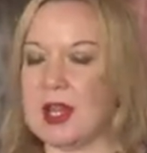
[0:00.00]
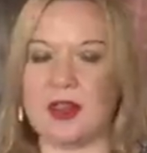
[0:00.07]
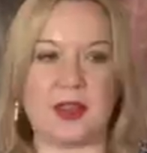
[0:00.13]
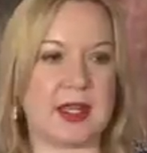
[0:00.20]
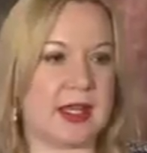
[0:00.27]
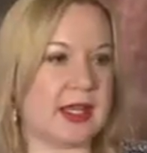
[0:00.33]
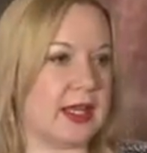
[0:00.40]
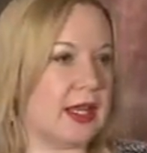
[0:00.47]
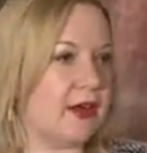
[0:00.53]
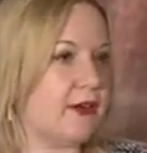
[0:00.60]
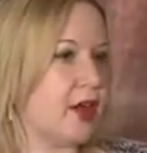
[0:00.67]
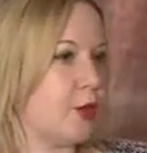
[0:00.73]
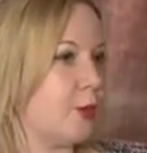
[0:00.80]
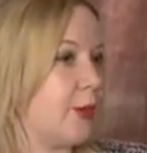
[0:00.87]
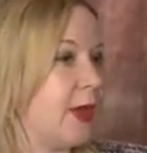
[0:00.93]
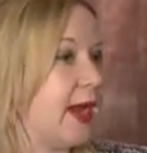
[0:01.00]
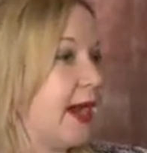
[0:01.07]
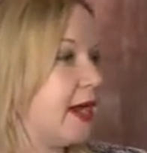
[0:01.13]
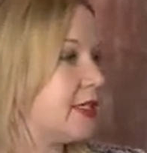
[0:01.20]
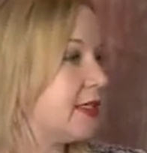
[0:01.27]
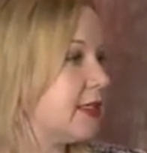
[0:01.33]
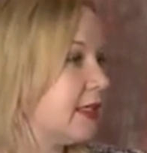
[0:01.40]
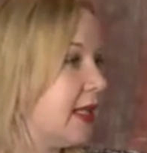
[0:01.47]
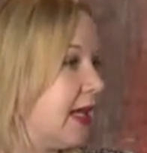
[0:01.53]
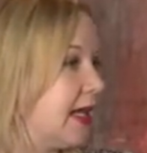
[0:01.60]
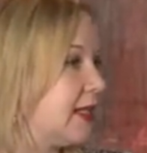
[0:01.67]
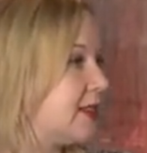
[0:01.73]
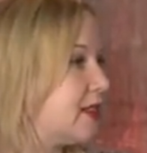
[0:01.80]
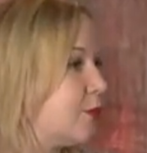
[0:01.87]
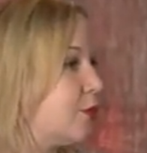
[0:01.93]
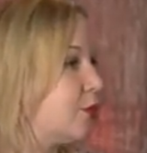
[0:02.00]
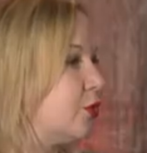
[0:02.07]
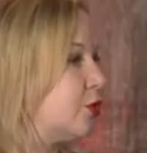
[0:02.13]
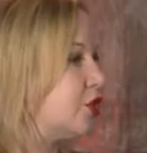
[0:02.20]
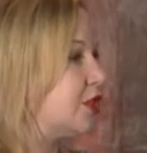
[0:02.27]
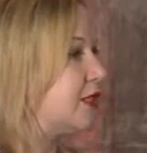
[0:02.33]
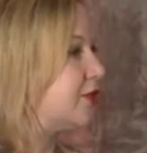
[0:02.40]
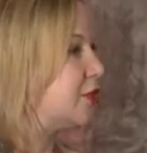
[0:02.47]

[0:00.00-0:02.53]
Thinking around personalised approaches